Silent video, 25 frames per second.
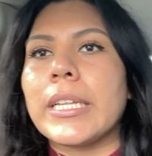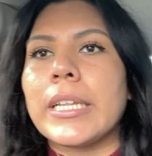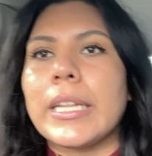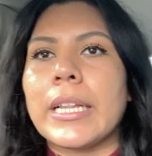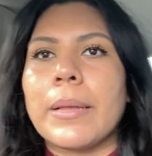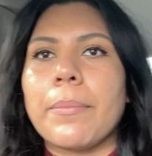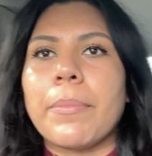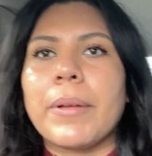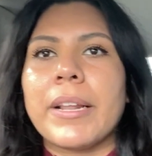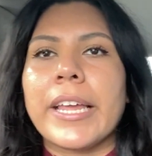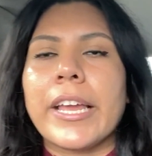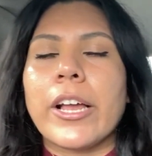to
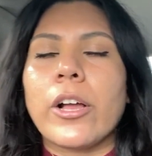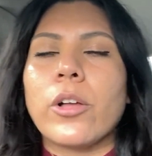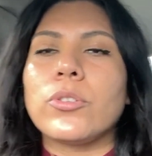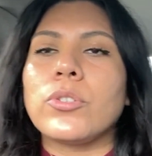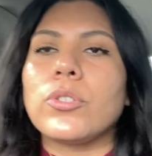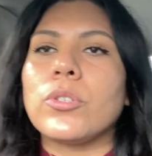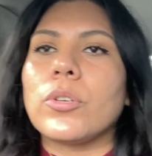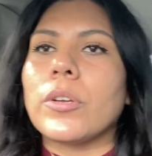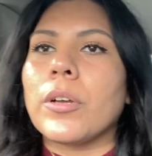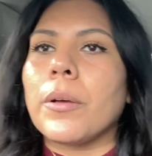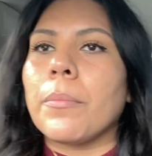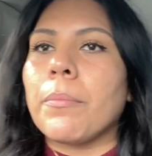anybody
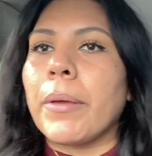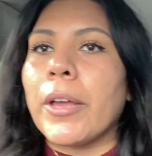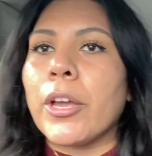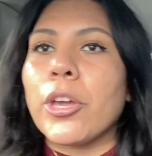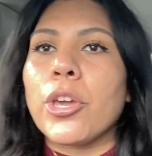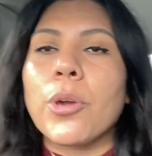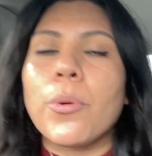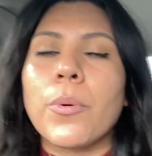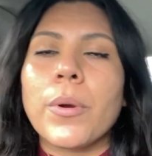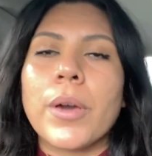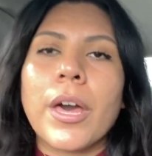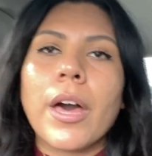else. Don't
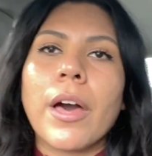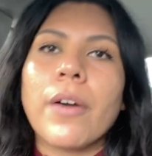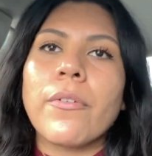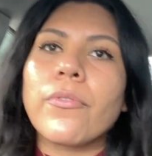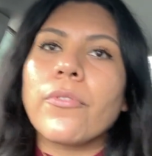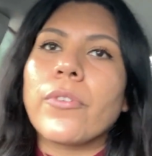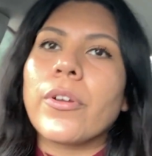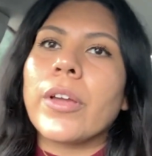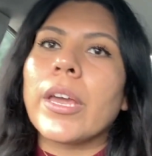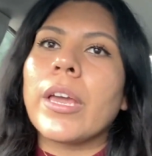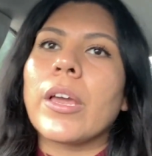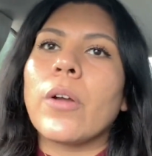compare your
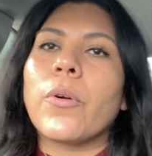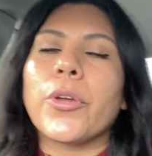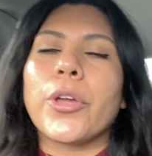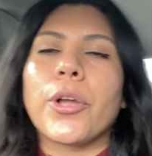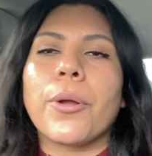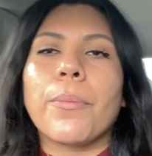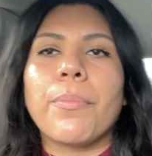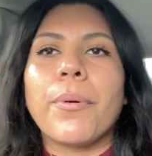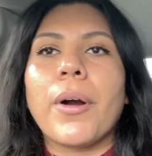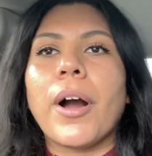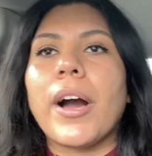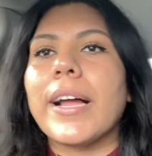recovery or
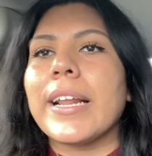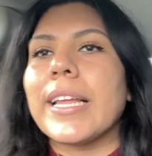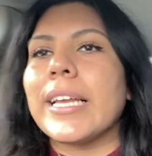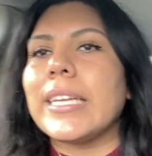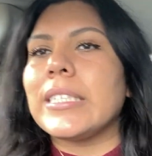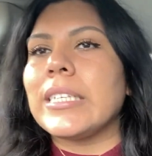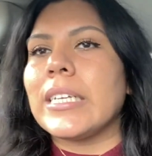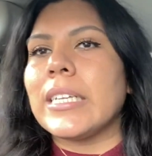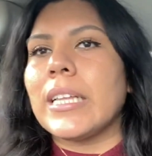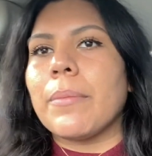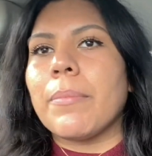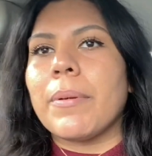your body
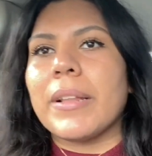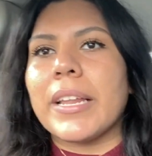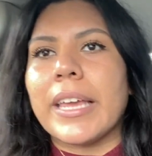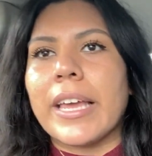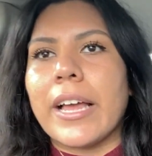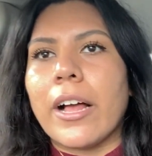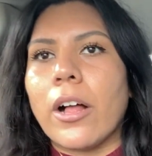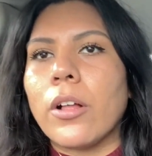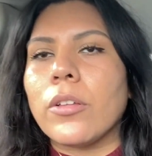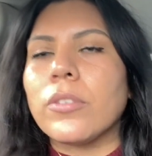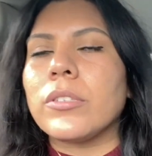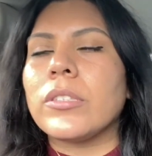to
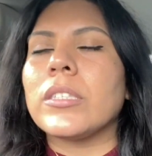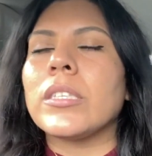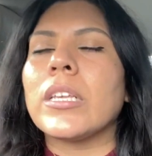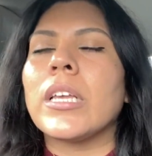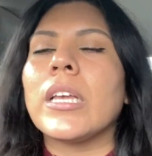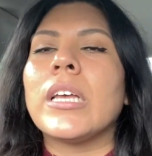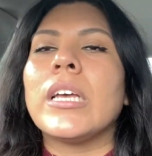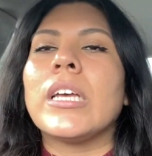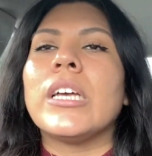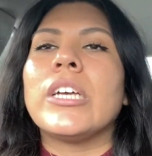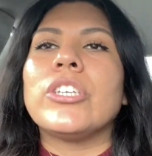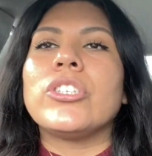anybody else.
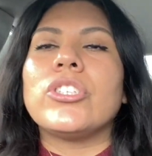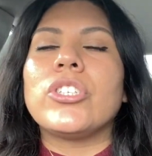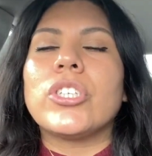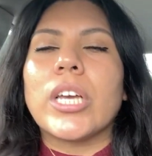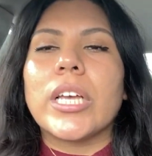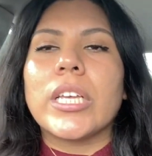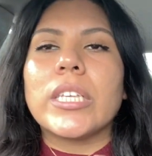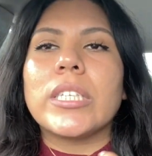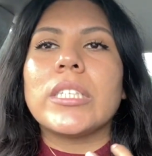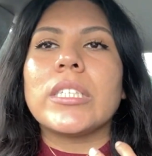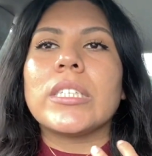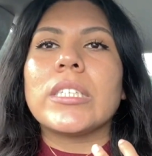
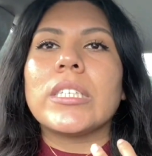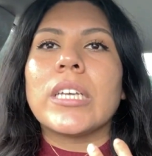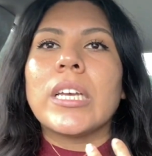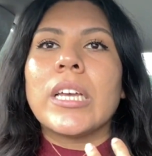Just